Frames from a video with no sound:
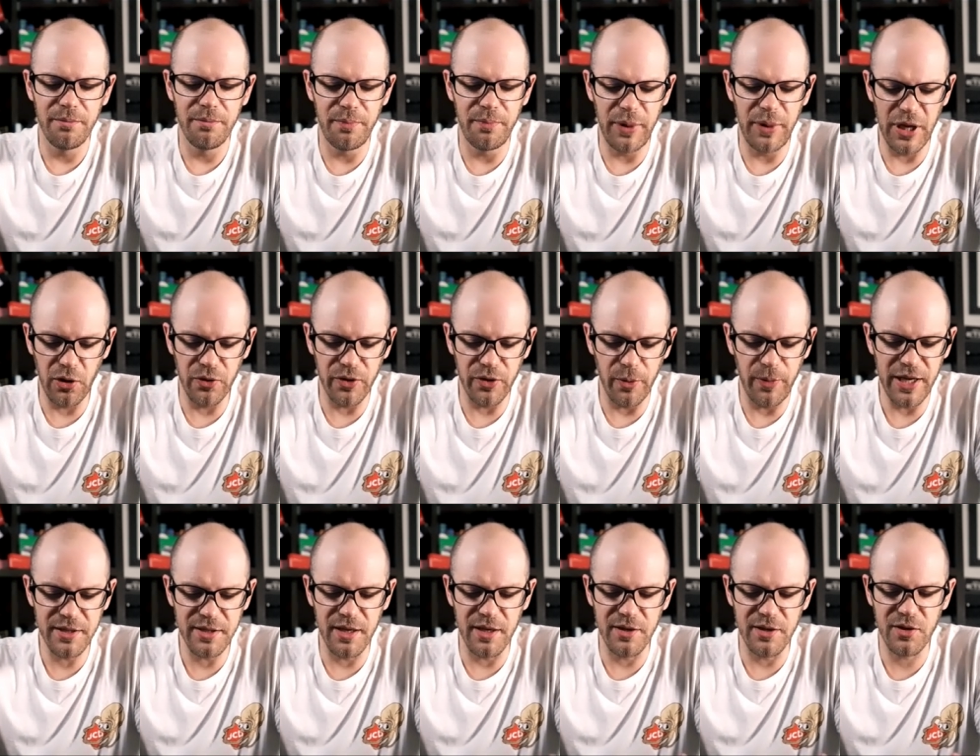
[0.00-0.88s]
build the
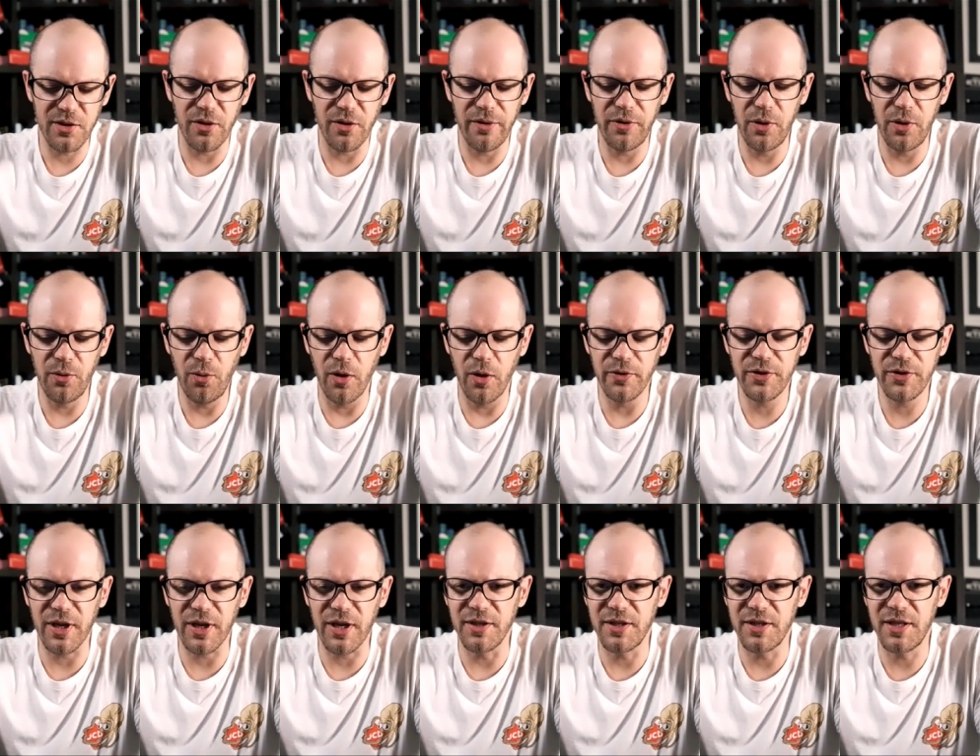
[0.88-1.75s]
business, or if you want
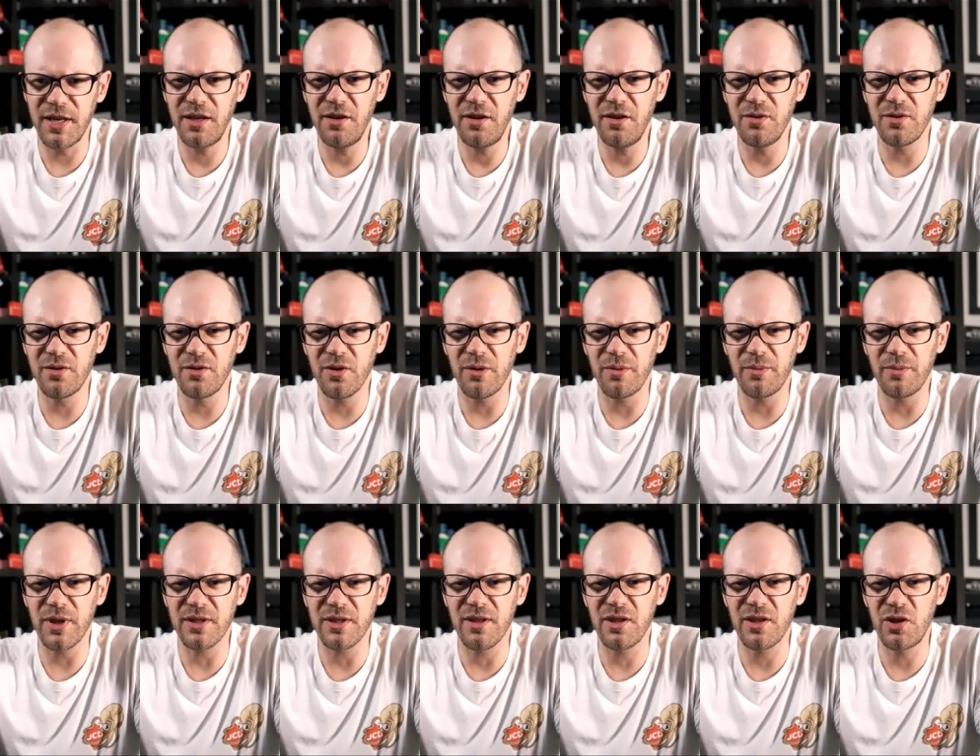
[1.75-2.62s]
to continue doing
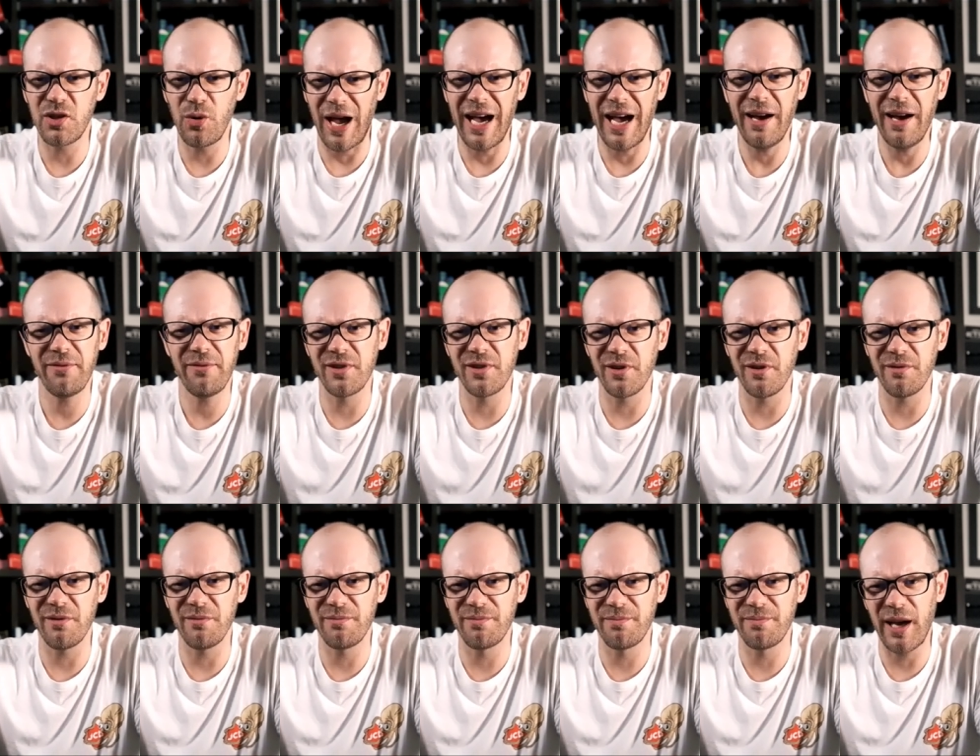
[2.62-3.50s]
business, you have
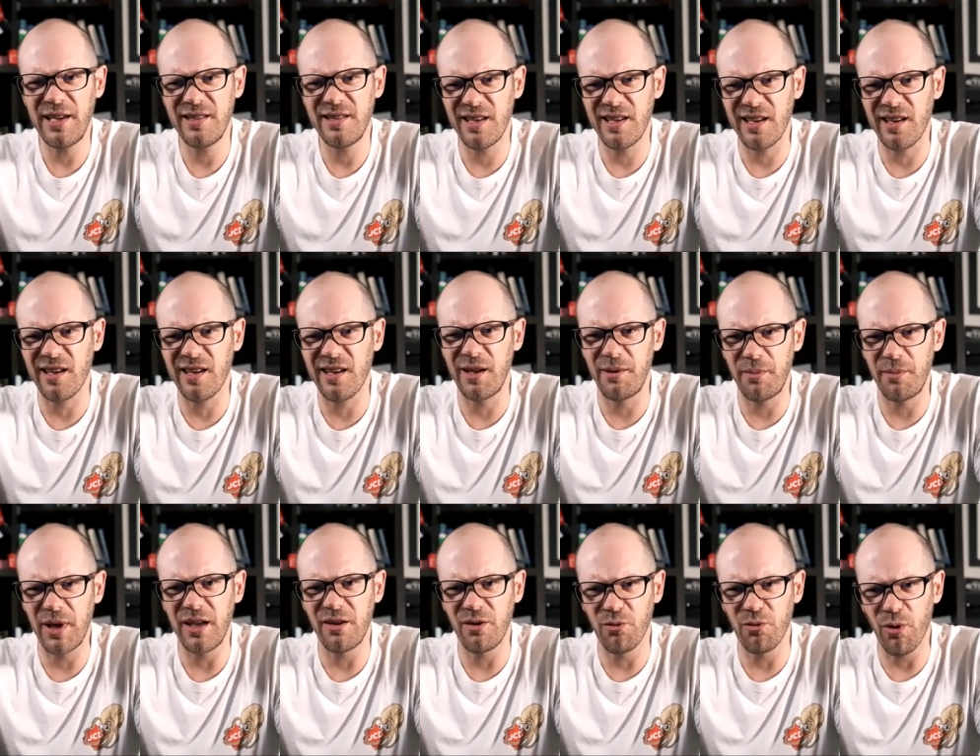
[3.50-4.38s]
to basically
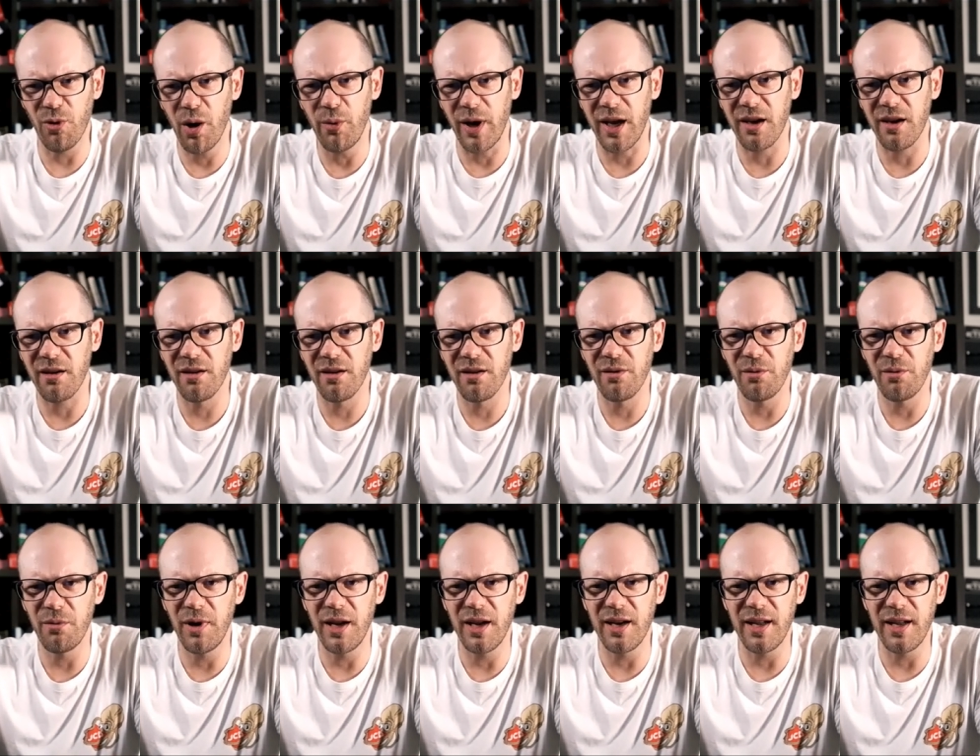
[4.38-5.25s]
be growing,
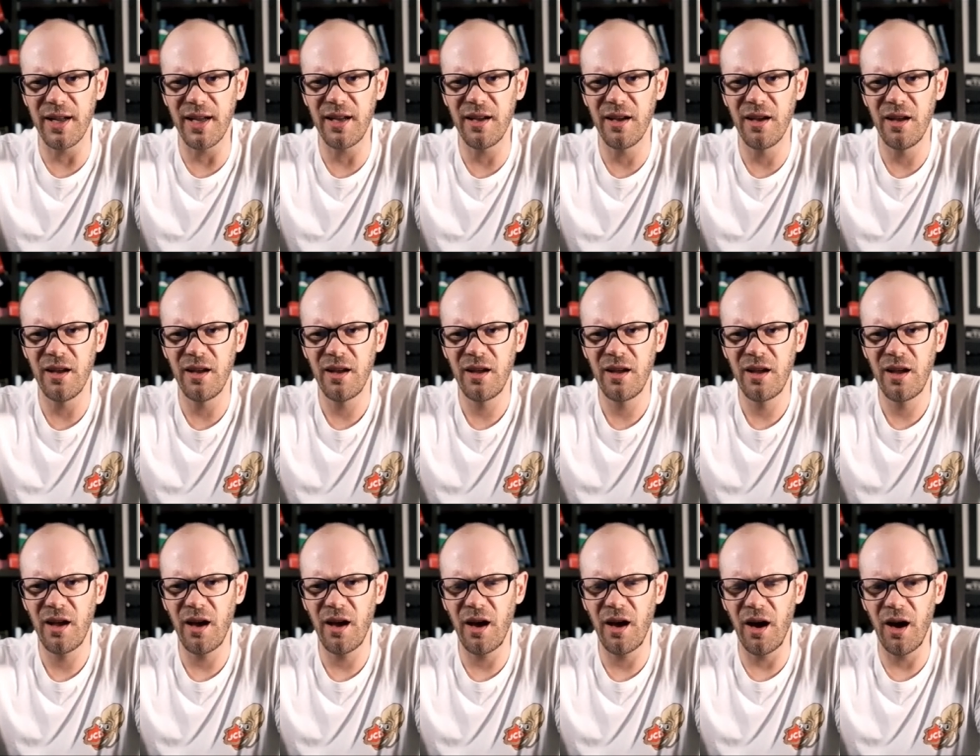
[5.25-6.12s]
really.
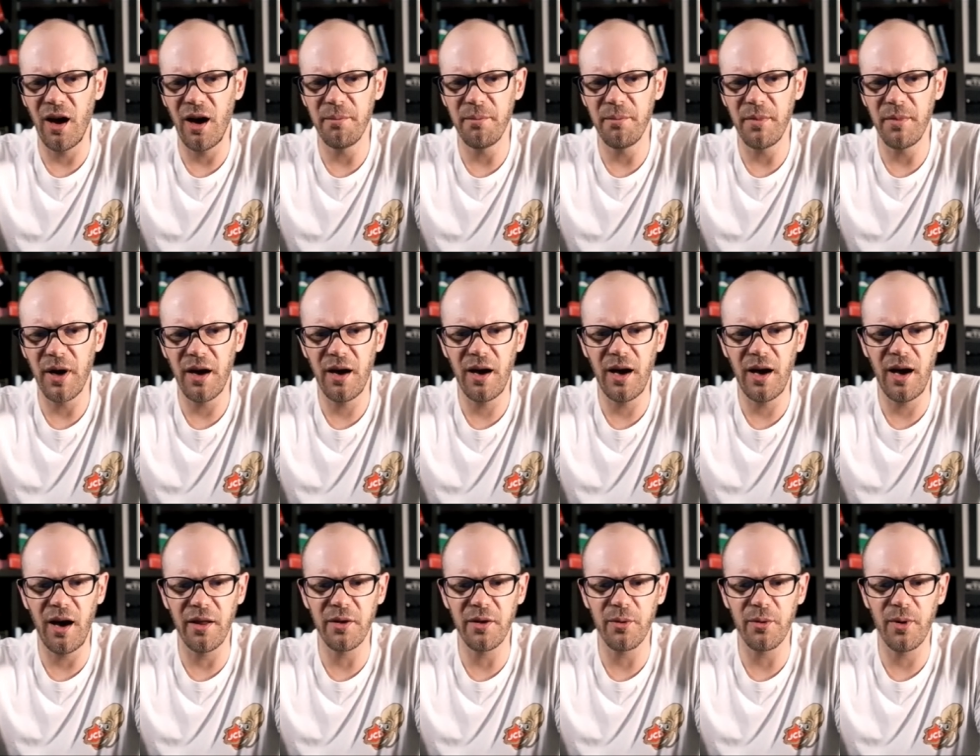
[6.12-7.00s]
Mm-hmm. Um,
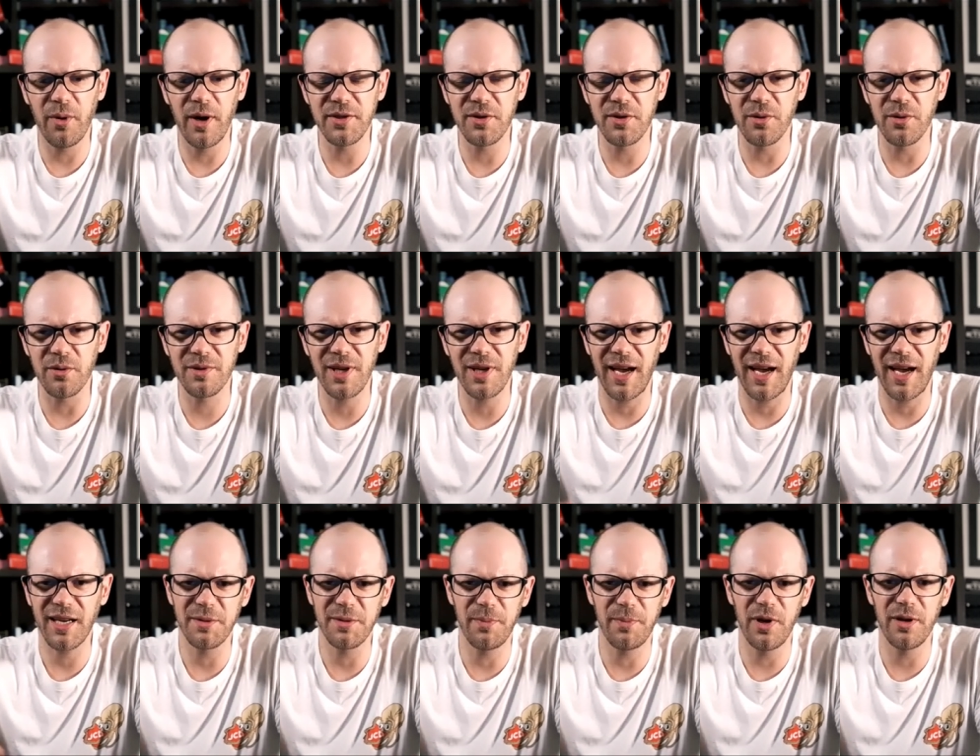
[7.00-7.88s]
otherwise, your
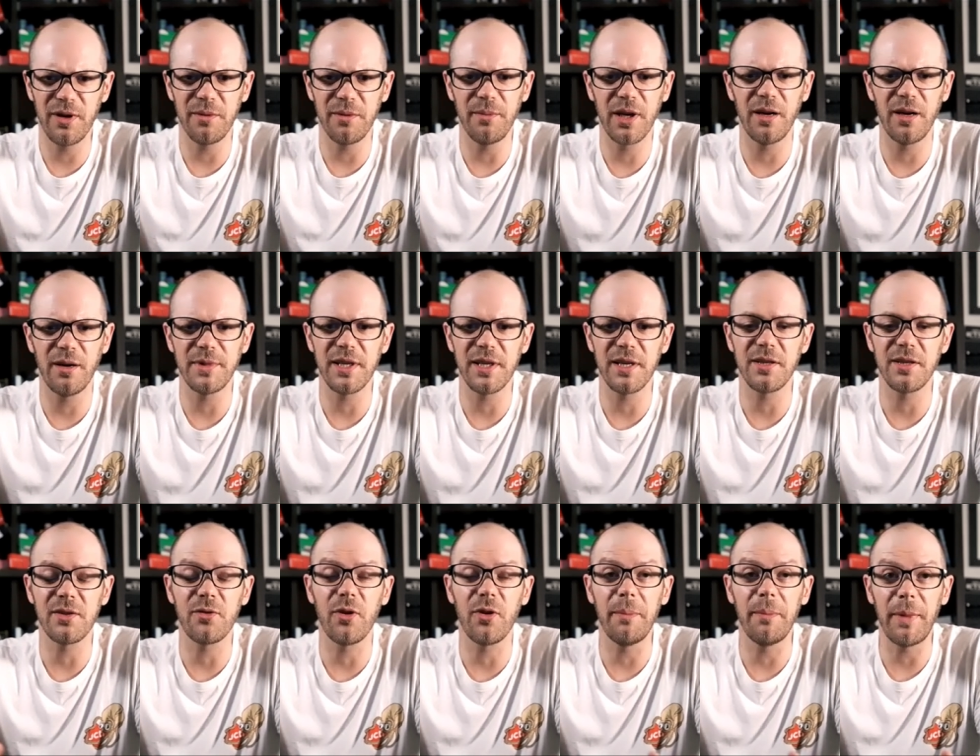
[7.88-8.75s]
tax burden becomes
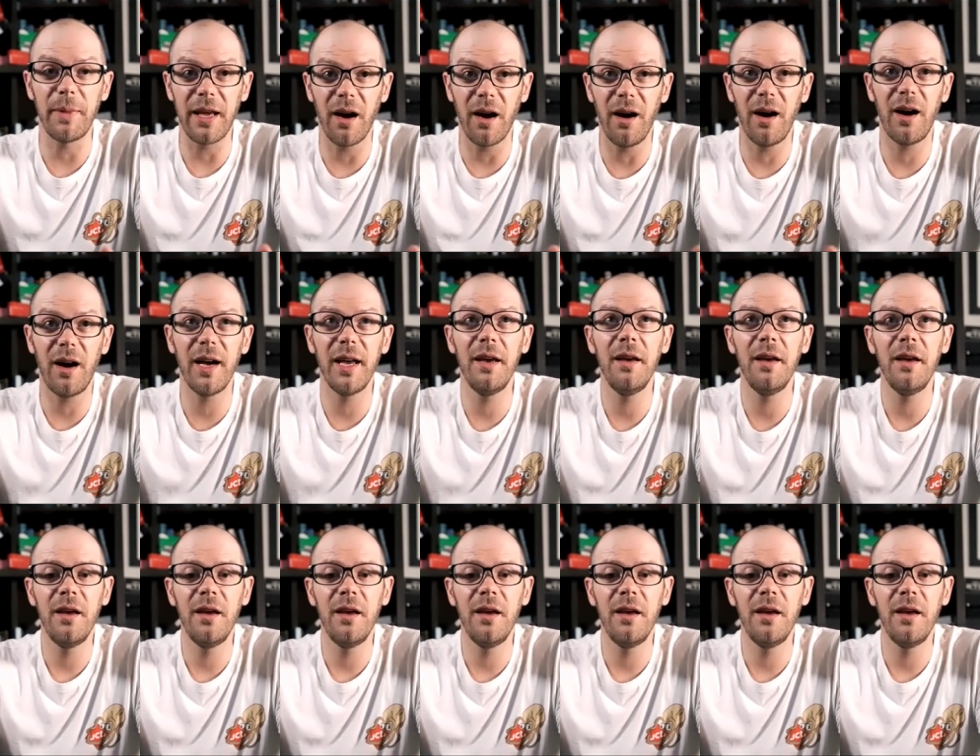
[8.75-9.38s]
extremely high.